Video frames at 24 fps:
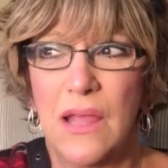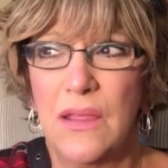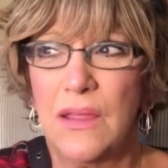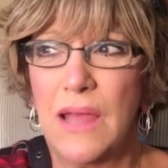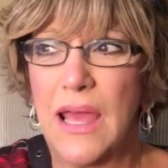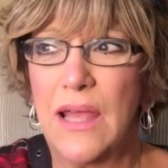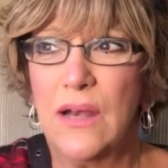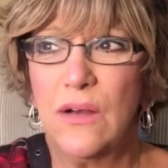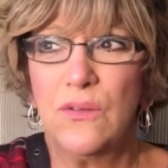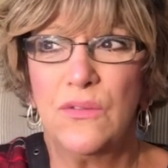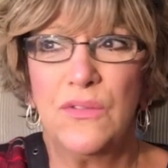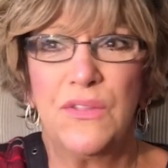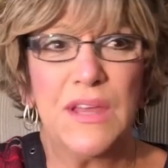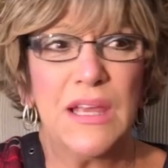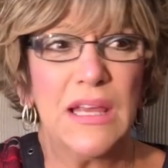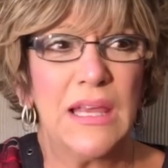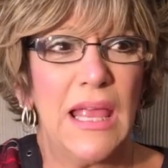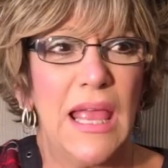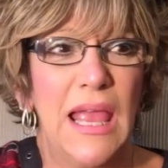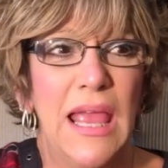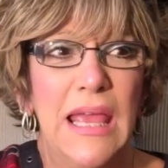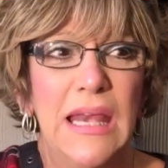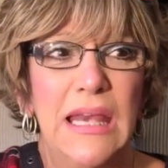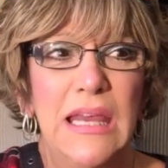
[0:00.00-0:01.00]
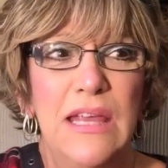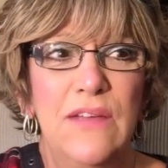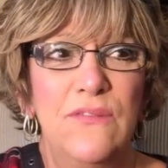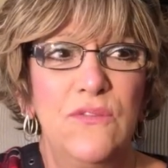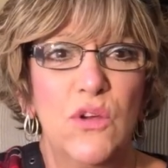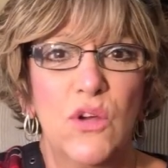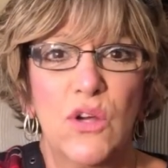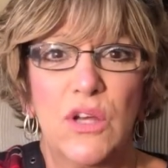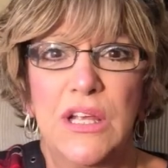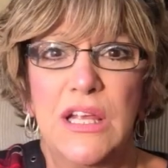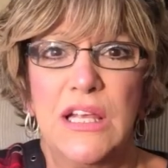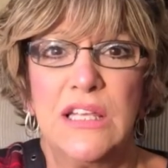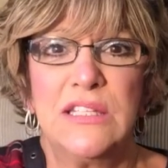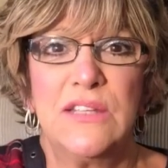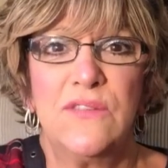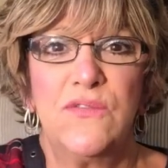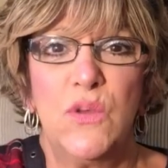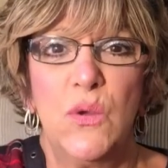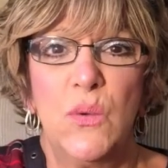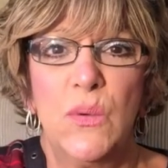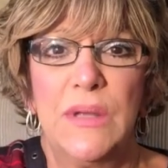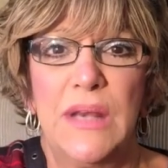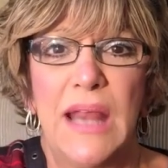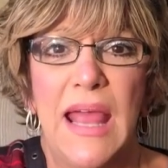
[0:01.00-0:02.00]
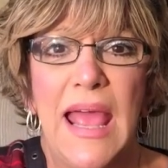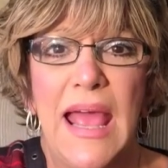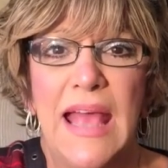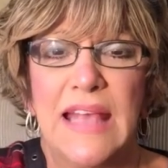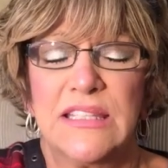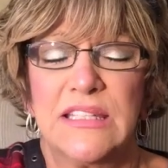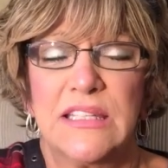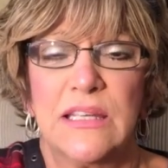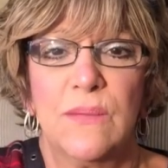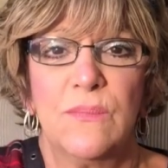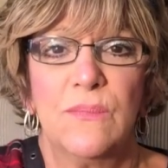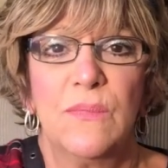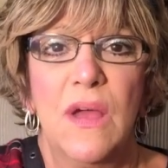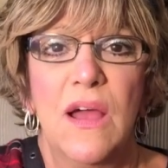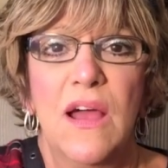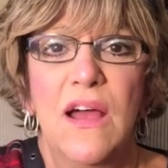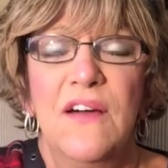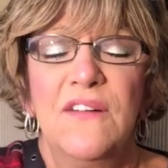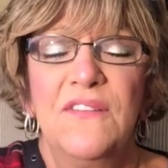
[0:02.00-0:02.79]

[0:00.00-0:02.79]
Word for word: I don't think any of your kids, if you would ask them